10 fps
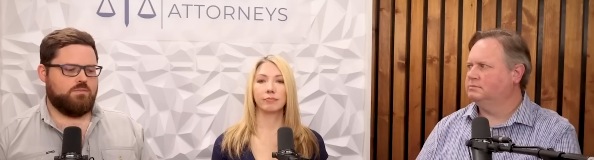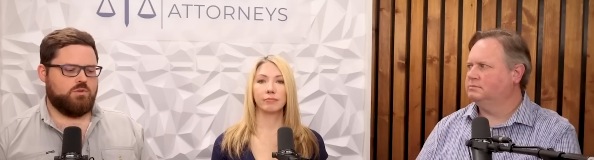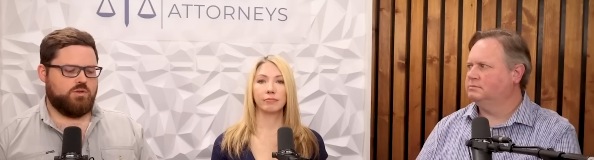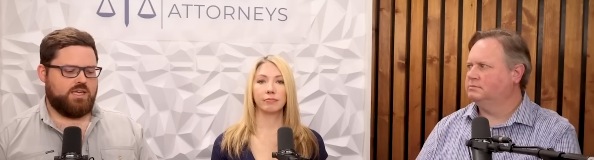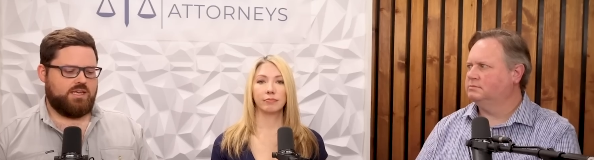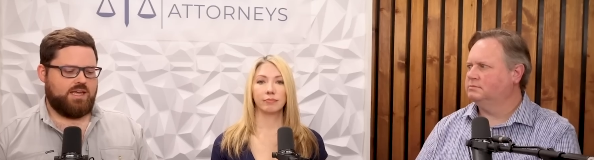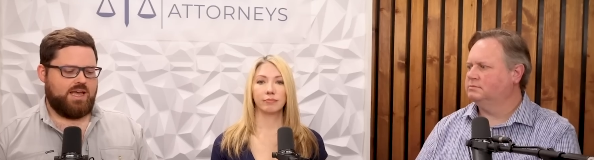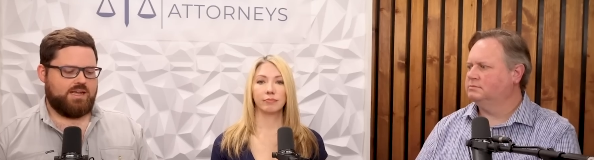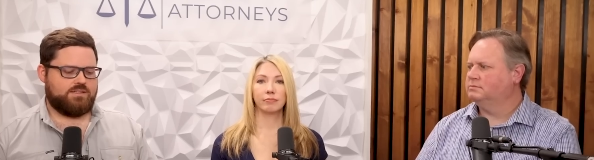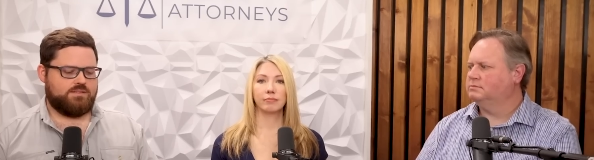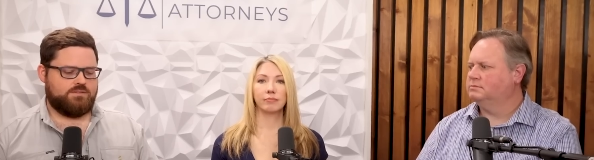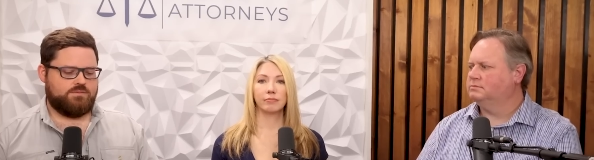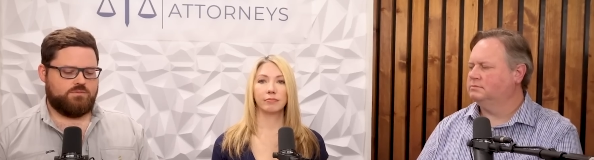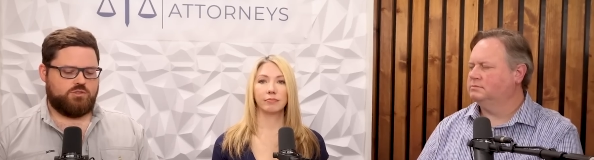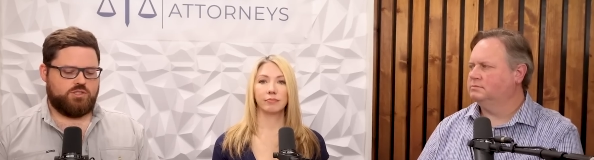Speaker 1: looking at
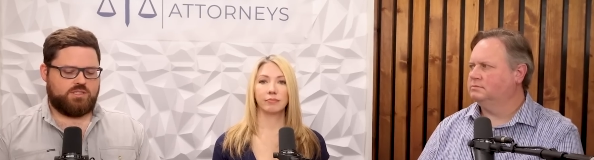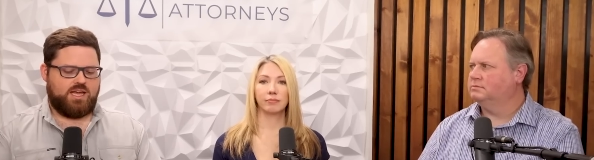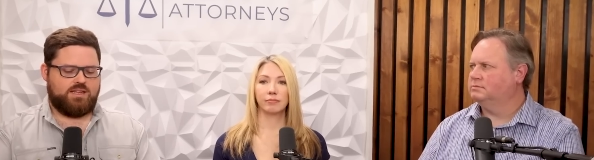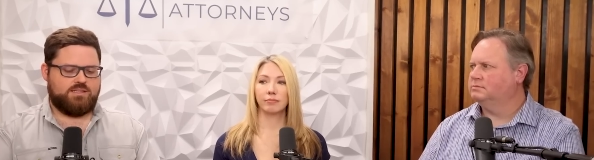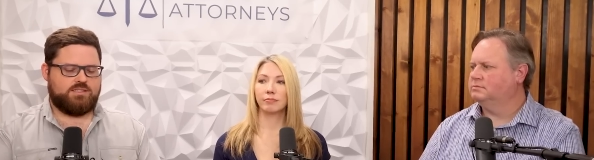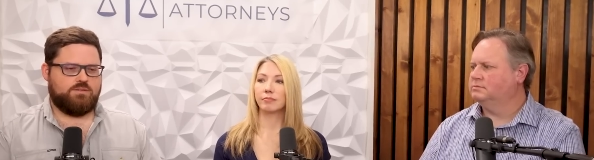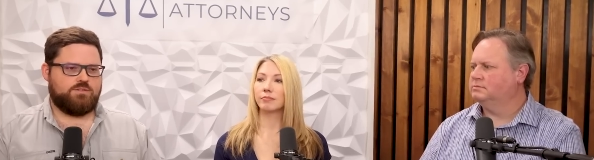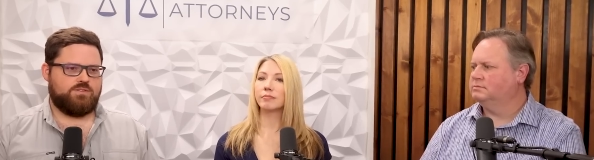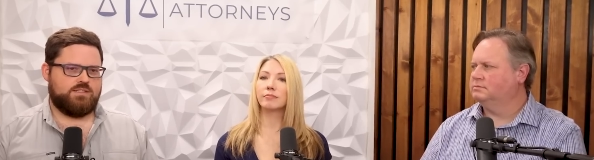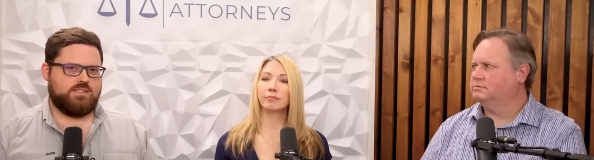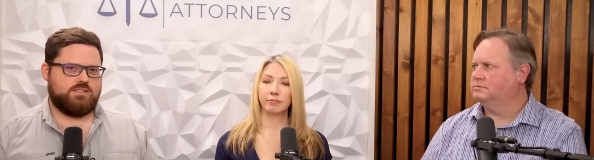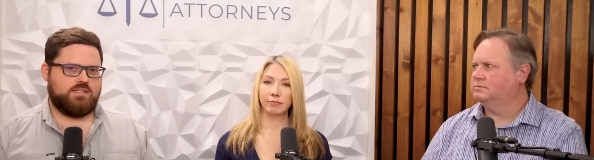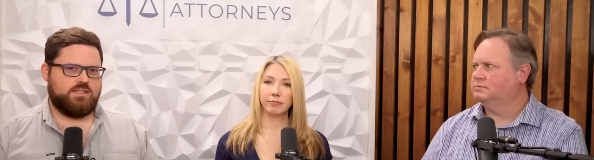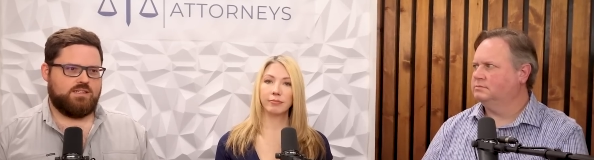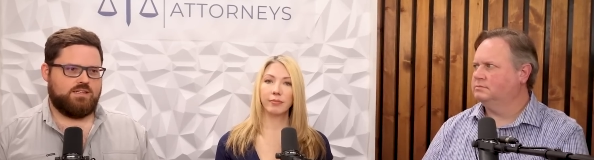just kind of the self-defense
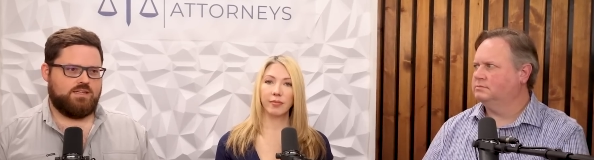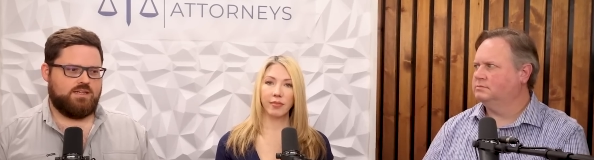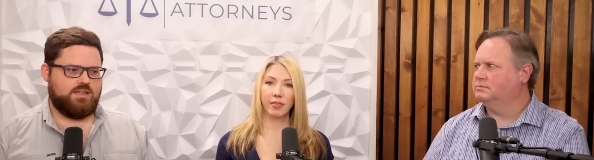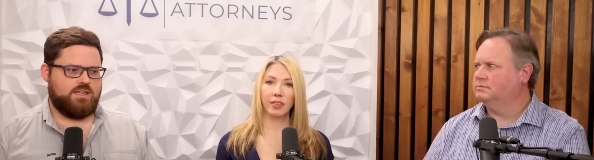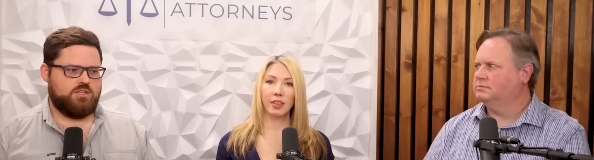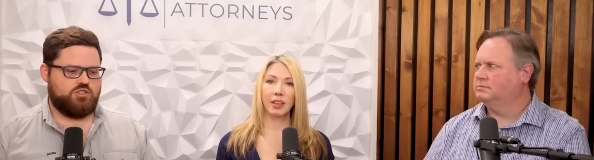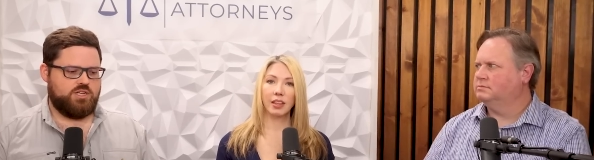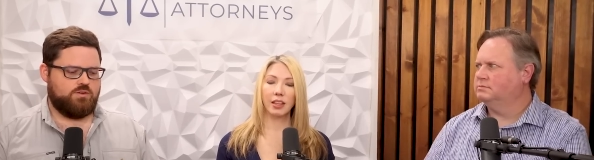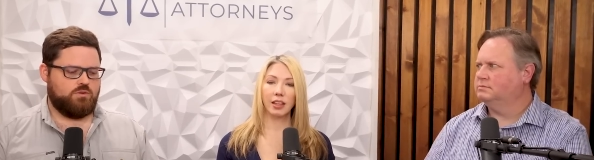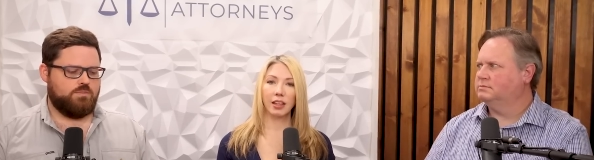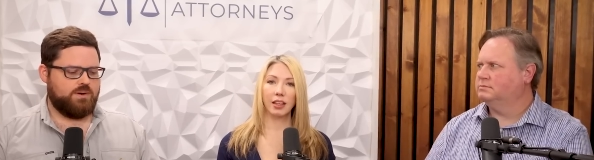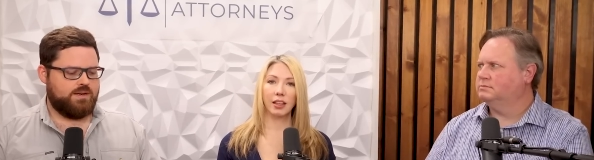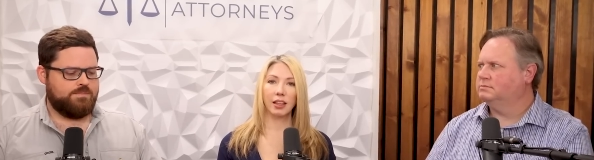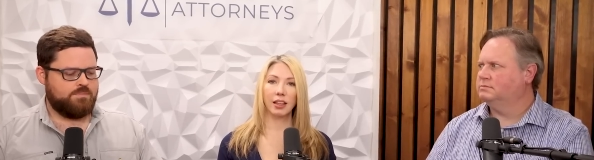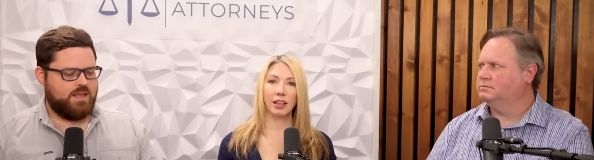incident in general,
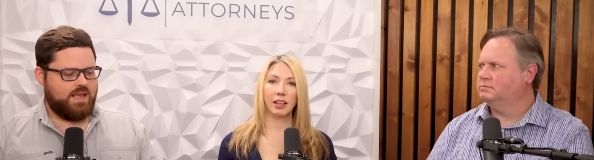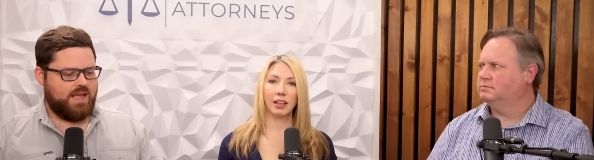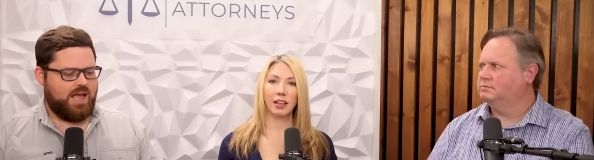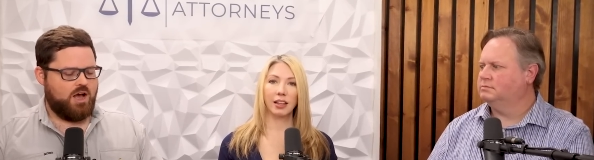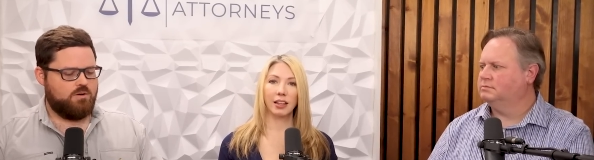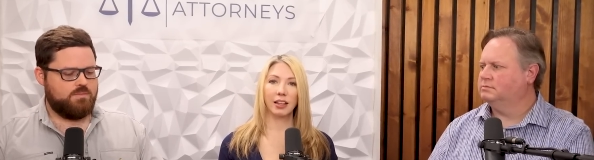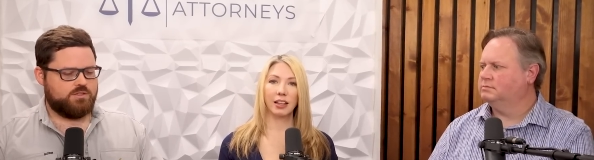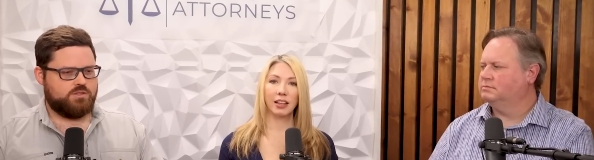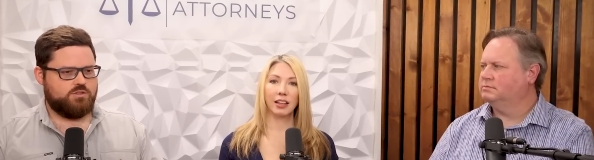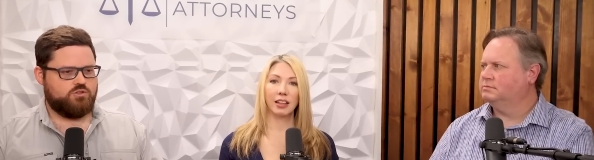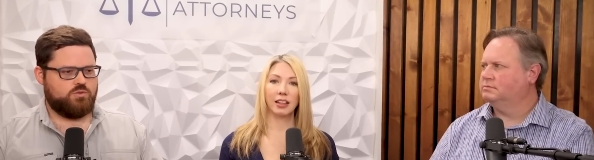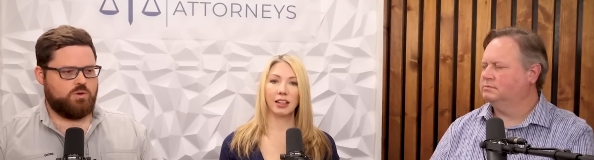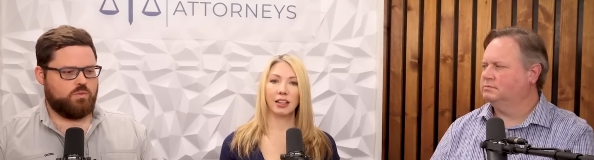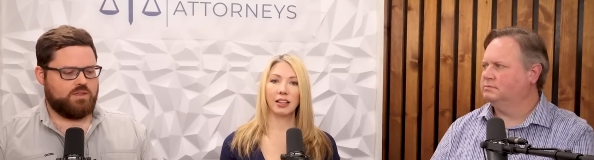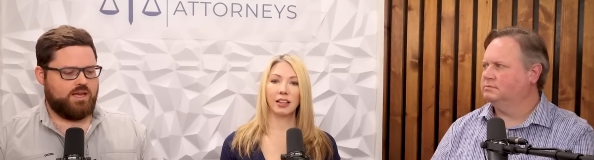but how much the
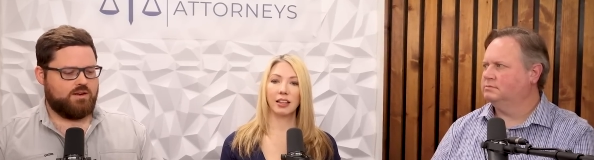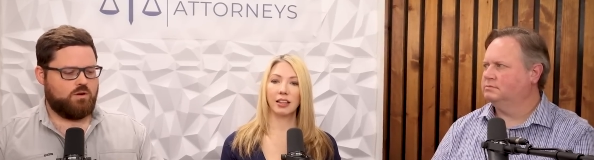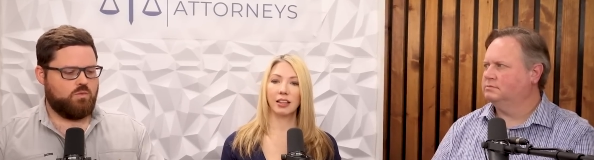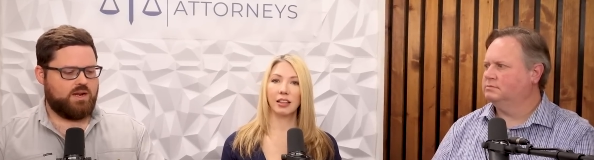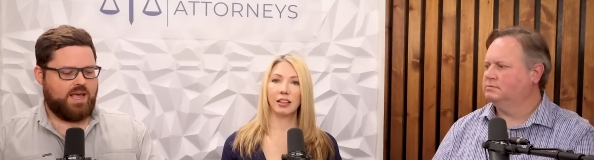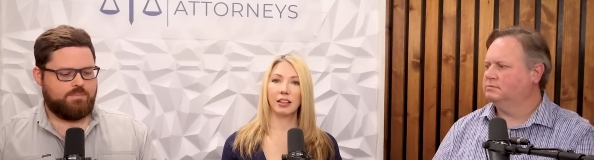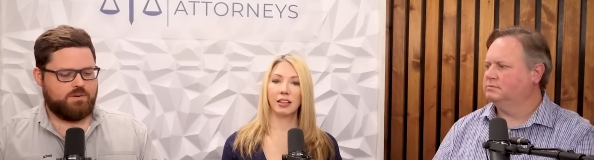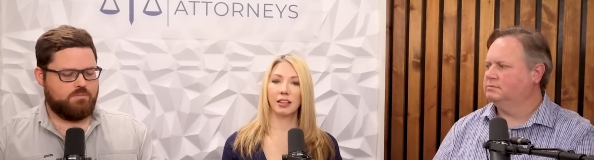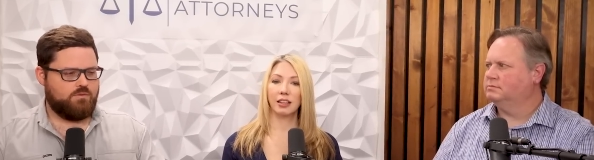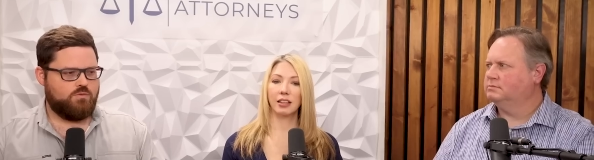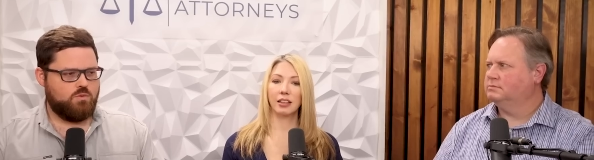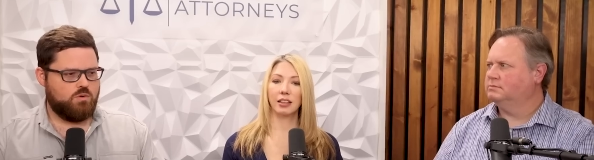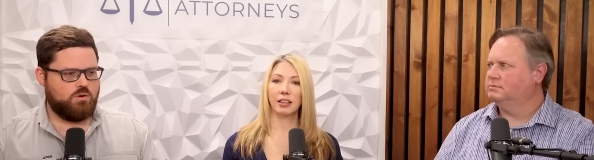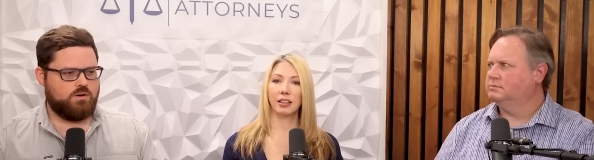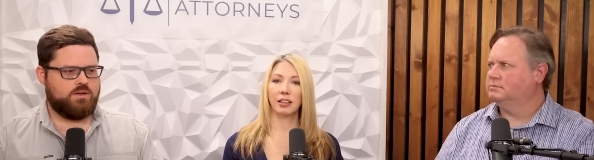jury relied on what happened
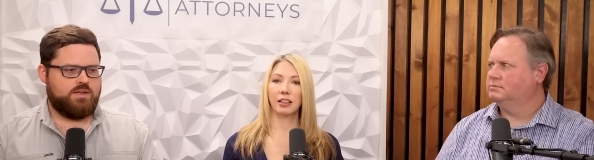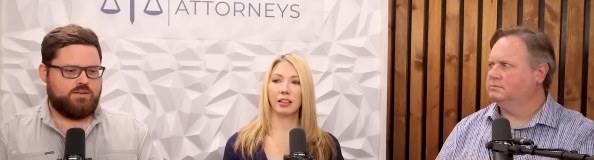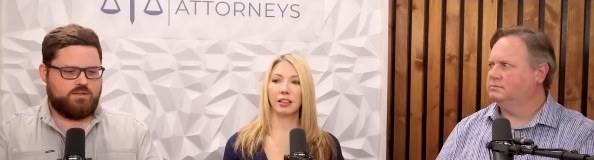before.